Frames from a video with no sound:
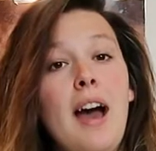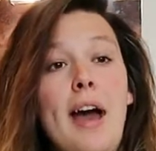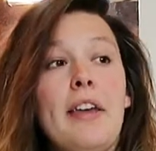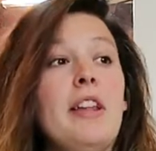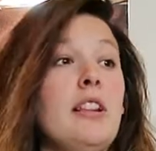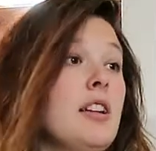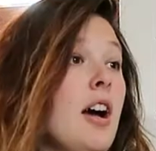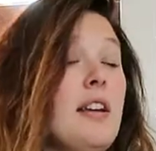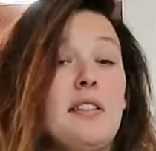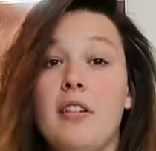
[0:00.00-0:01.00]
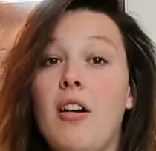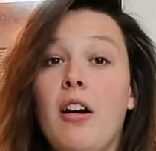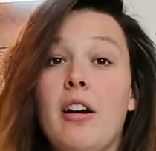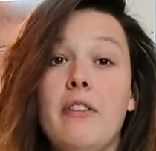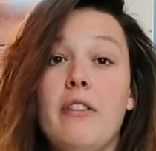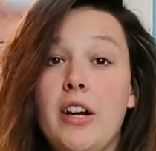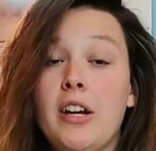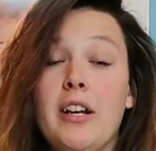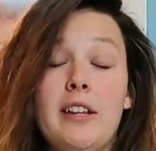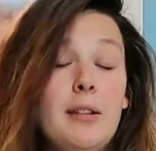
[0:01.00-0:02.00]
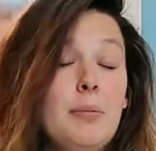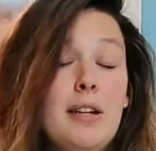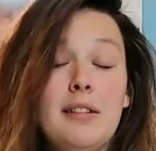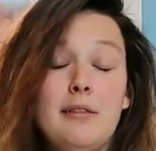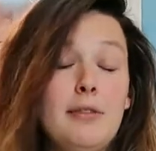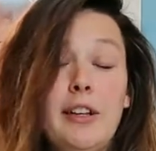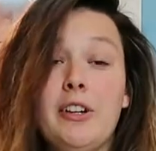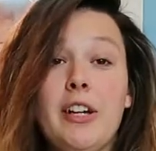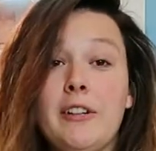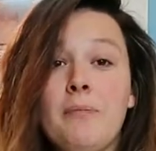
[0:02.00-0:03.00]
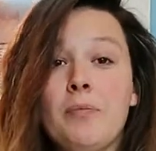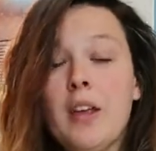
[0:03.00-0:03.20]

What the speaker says: I think the costs are very good. I think the price is really good.